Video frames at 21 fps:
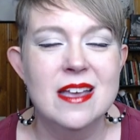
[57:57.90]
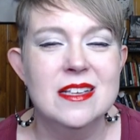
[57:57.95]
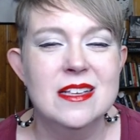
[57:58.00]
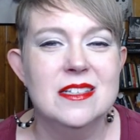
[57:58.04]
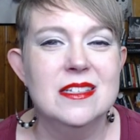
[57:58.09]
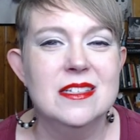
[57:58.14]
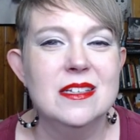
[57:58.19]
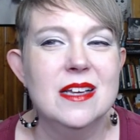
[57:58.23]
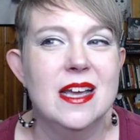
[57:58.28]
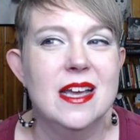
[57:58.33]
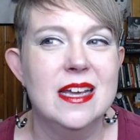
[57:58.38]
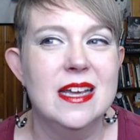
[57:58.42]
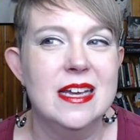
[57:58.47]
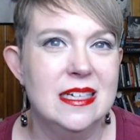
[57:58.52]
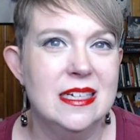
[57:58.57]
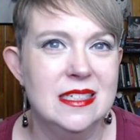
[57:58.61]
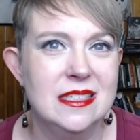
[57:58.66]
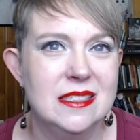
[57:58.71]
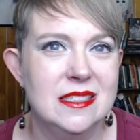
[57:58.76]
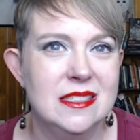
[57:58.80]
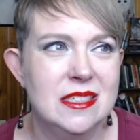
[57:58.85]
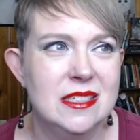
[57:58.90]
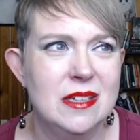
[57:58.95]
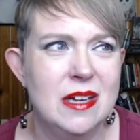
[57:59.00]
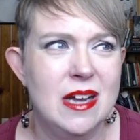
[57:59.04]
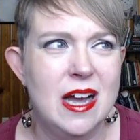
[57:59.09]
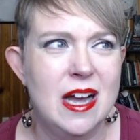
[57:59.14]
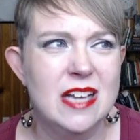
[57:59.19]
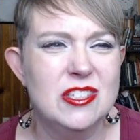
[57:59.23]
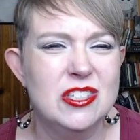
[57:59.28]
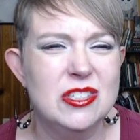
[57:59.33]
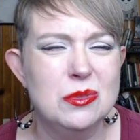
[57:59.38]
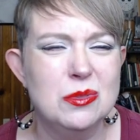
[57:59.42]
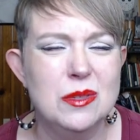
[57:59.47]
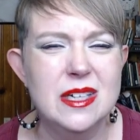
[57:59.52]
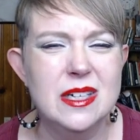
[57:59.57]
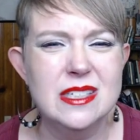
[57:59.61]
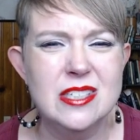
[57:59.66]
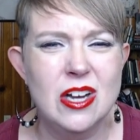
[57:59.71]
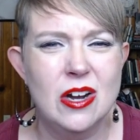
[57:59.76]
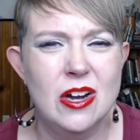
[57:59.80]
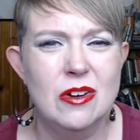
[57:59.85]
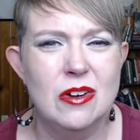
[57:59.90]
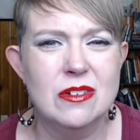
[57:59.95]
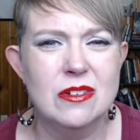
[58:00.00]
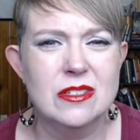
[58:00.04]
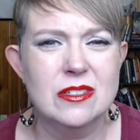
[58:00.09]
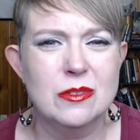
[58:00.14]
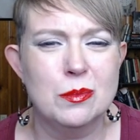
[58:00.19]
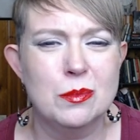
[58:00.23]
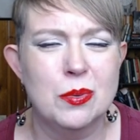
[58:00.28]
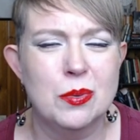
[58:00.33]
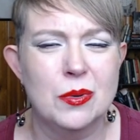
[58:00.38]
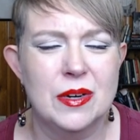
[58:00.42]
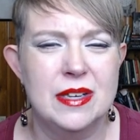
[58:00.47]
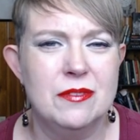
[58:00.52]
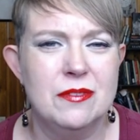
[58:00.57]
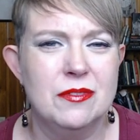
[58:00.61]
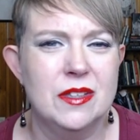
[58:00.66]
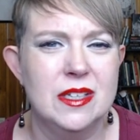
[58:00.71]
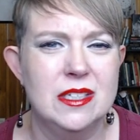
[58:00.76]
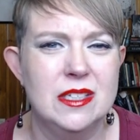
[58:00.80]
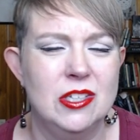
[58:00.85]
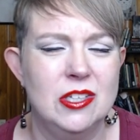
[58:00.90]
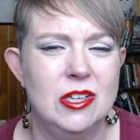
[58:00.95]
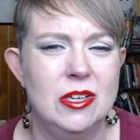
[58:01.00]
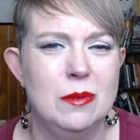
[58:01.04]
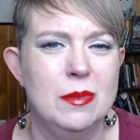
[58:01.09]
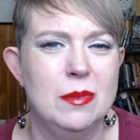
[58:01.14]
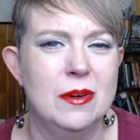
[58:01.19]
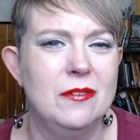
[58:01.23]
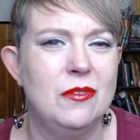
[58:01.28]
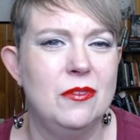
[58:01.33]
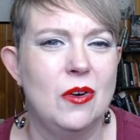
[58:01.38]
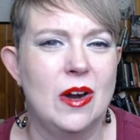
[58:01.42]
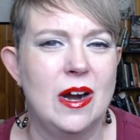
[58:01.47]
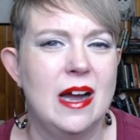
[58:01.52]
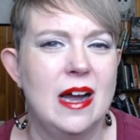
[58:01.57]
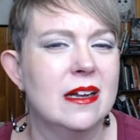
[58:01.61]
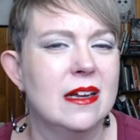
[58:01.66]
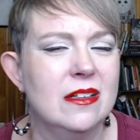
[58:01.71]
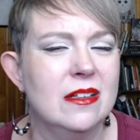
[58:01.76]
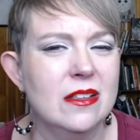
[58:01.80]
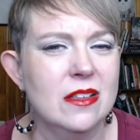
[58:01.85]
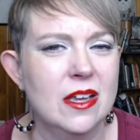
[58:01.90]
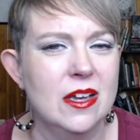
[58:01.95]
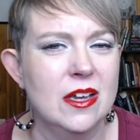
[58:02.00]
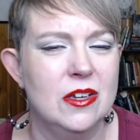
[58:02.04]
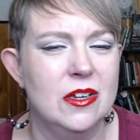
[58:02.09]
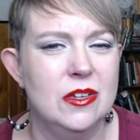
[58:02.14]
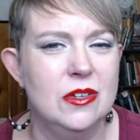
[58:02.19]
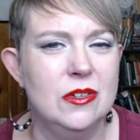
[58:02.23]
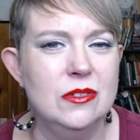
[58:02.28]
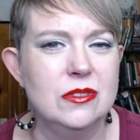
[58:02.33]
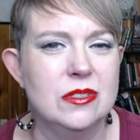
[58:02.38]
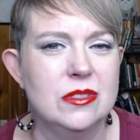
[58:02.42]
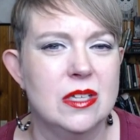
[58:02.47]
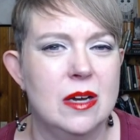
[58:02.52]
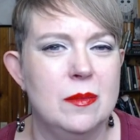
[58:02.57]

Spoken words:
And I just want to talk briefly too before I close about